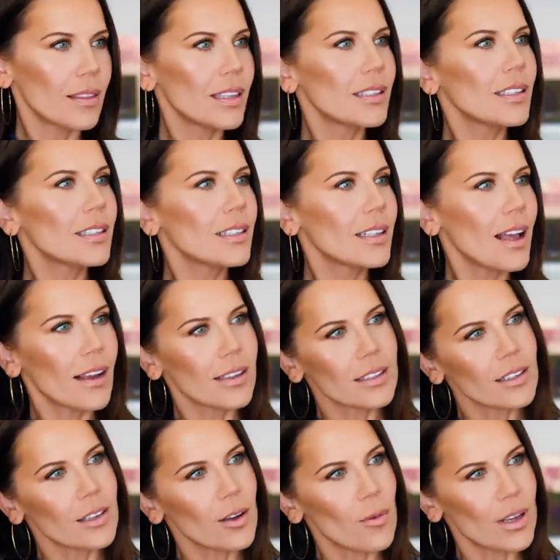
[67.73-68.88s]
this is an
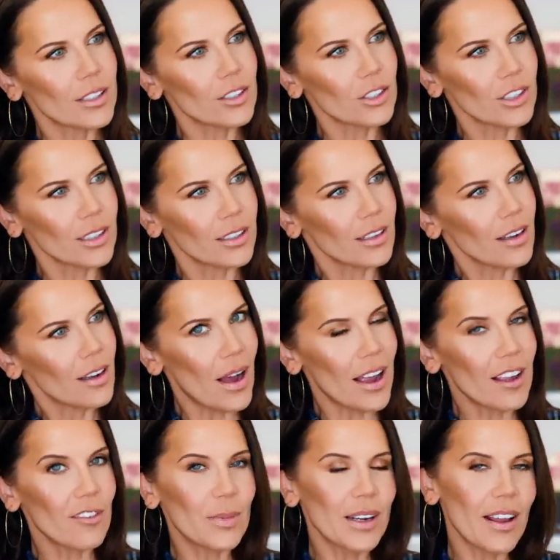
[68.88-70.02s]
excellent question. I
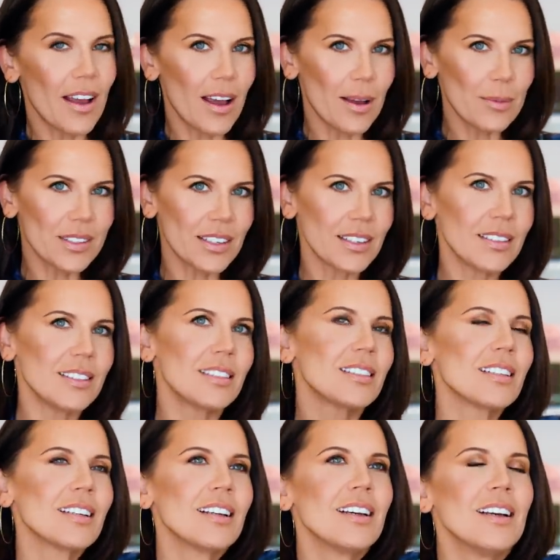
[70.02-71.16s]
have been
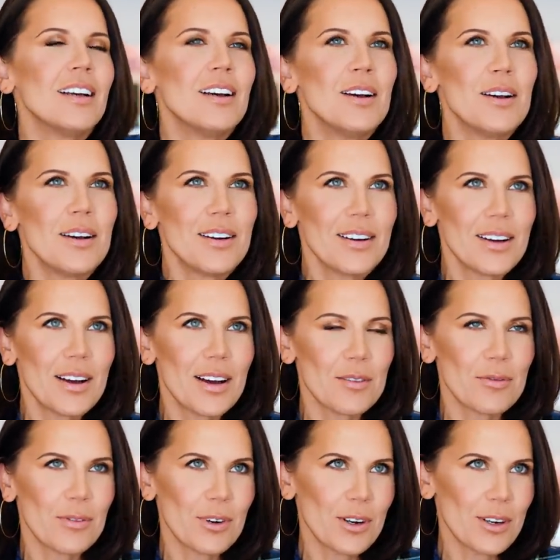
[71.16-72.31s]
absent
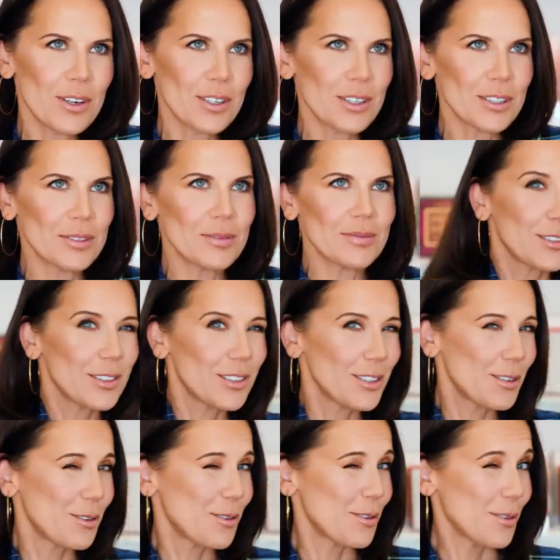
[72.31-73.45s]
for
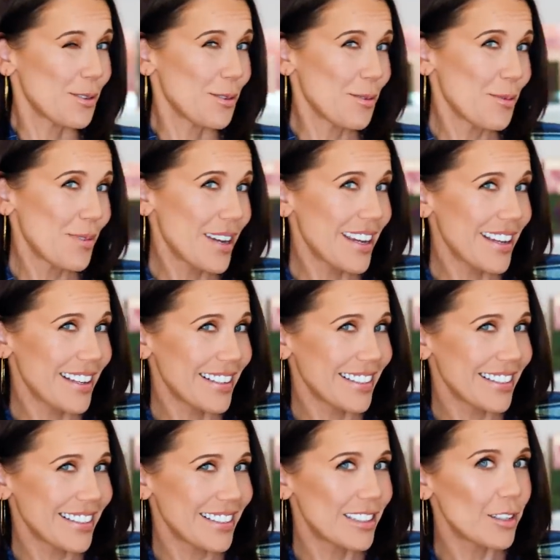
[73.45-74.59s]
two weeks
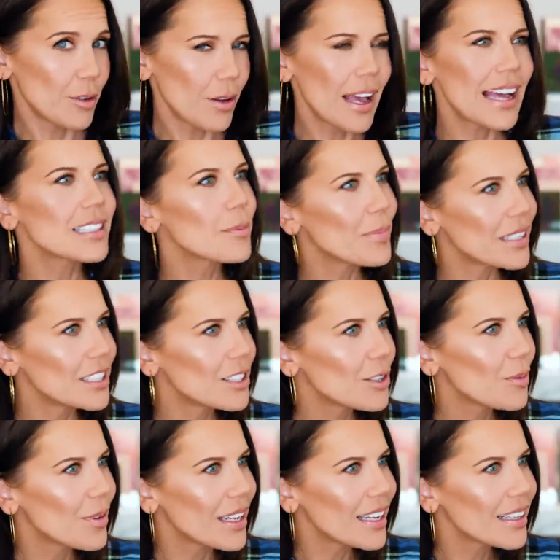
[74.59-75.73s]
weeks. Two has it been
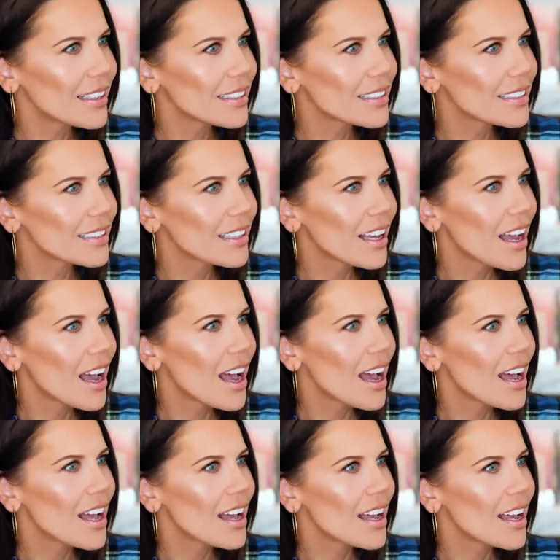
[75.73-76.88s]
two weeks? Yeah, you haven't
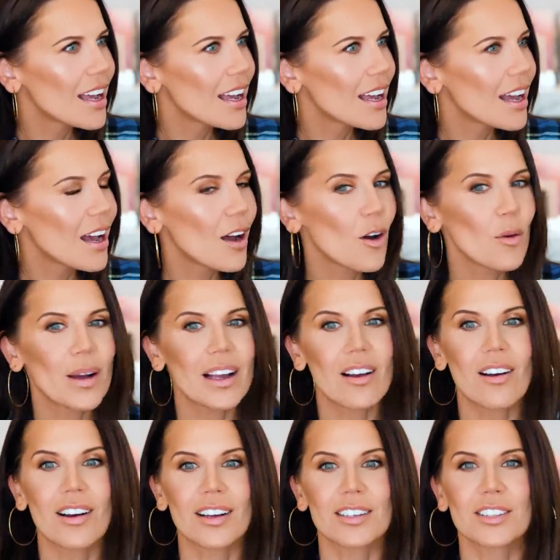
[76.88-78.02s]
filmed in two weeks. Oh my
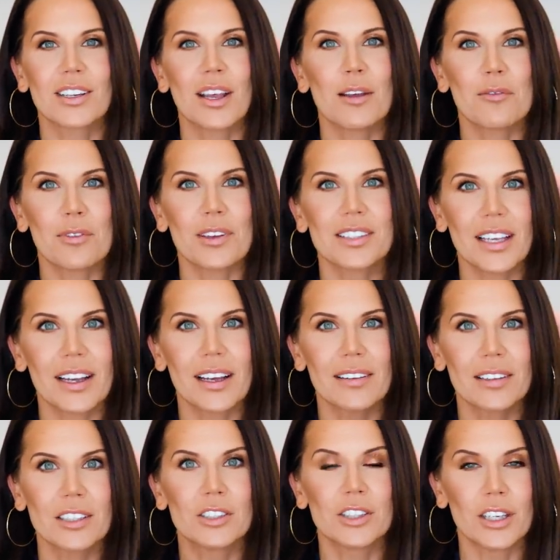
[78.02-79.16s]
gosh. It feels like I
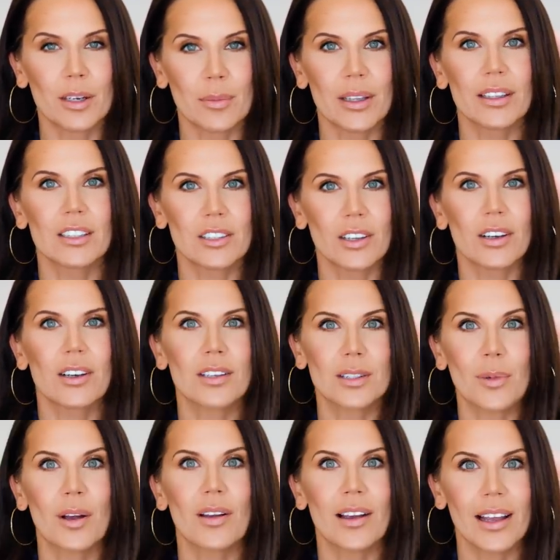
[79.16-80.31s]
legitimately took a
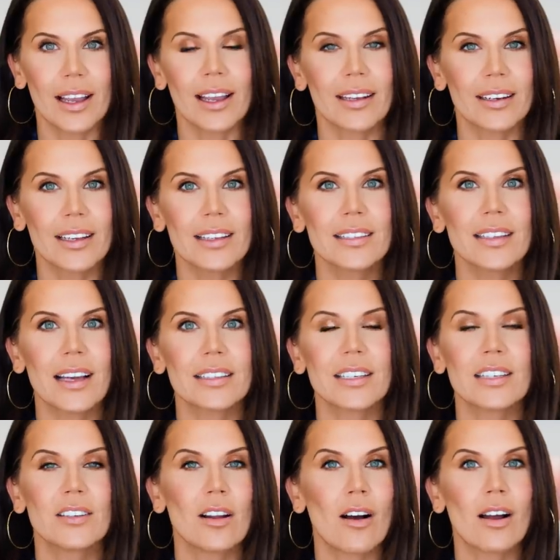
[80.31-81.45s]
small hiatus. I
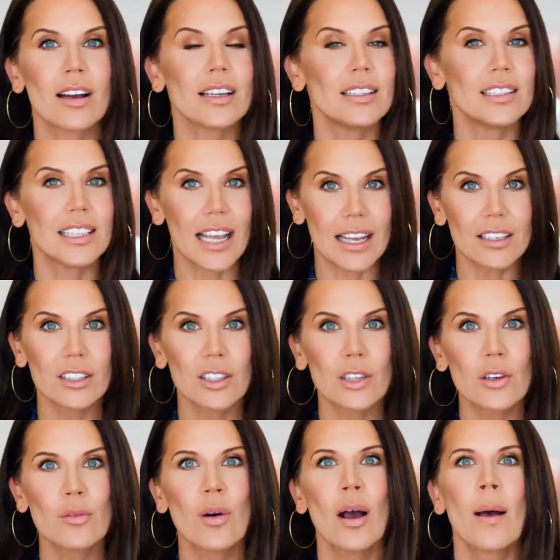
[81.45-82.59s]
did not intend
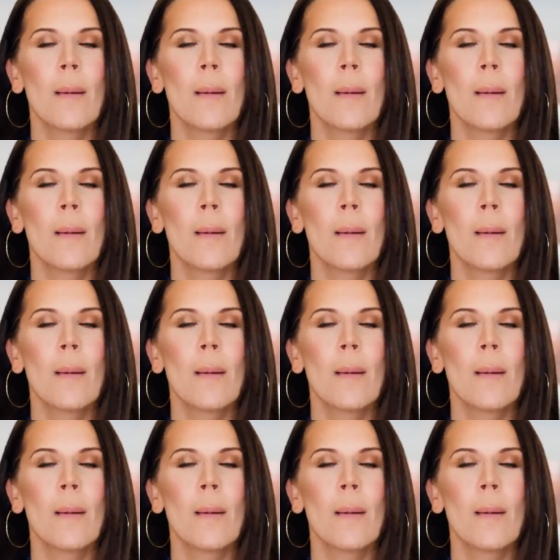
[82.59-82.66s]
to,